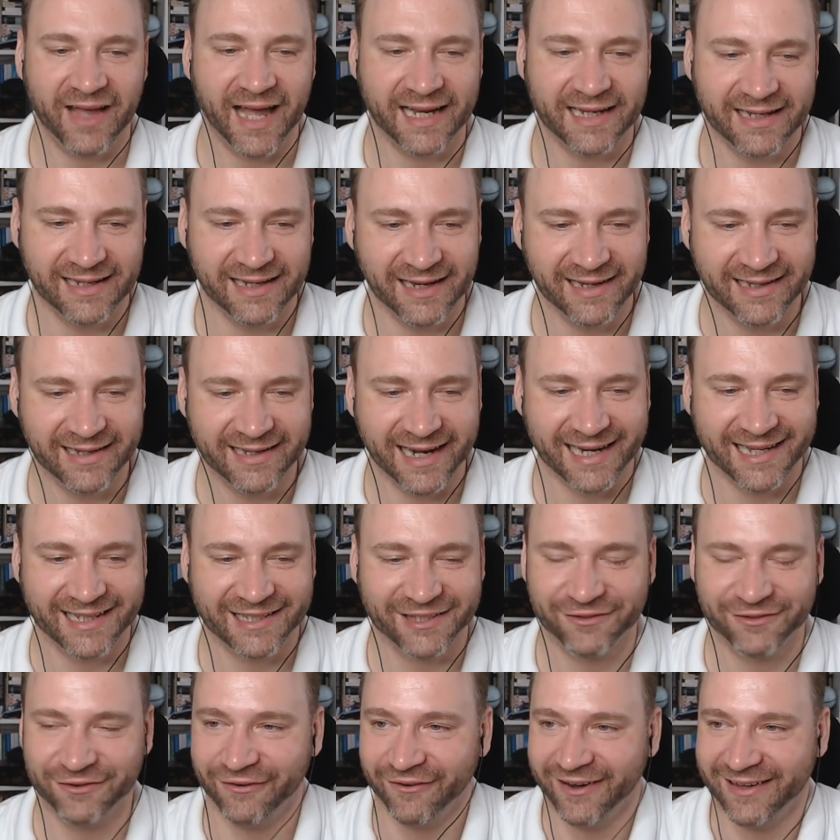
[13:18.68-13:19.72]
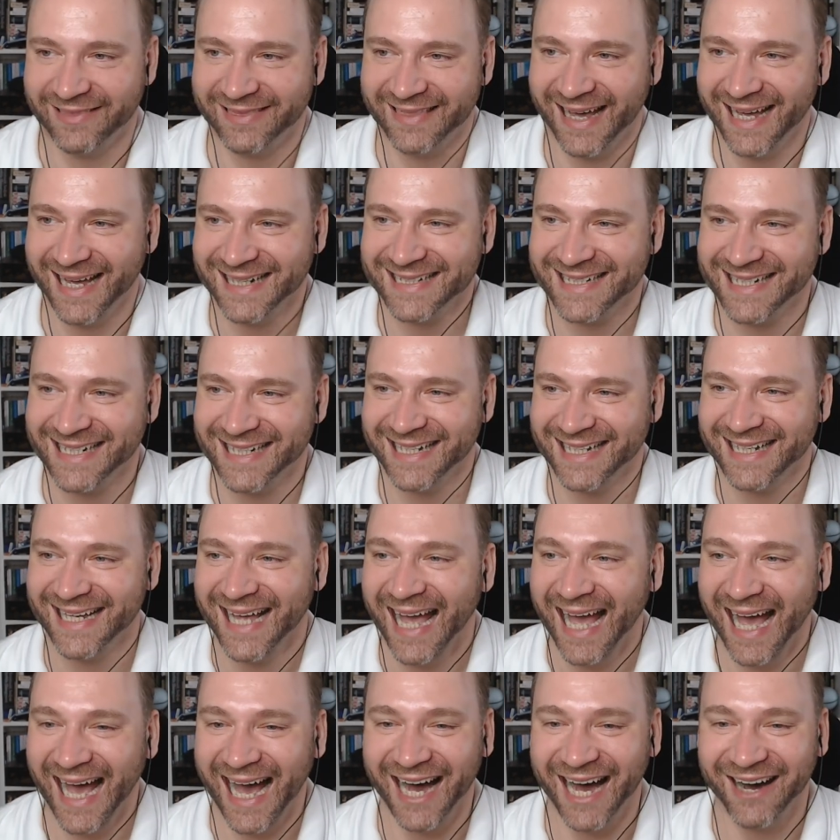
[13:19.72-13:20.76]
analytics for that."
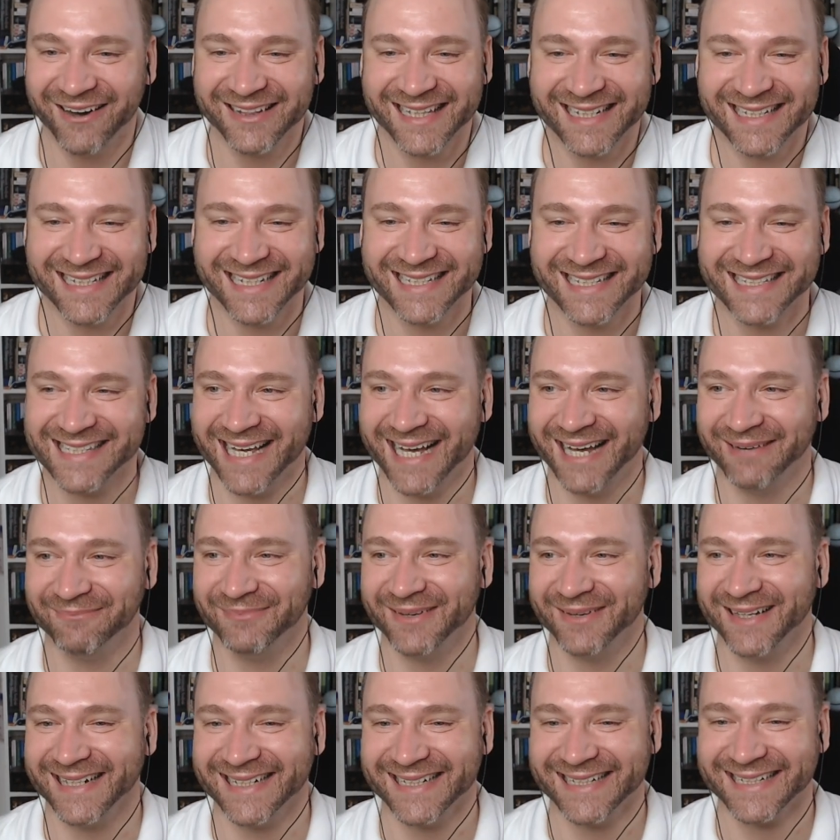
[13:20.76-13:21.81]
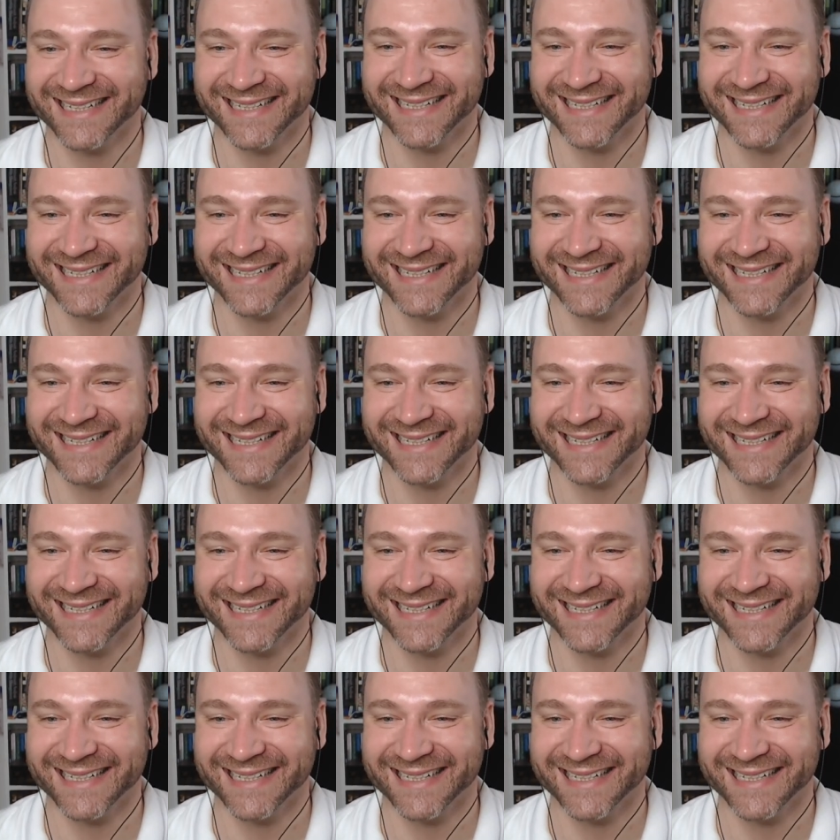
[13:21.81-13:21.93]
How did this happen?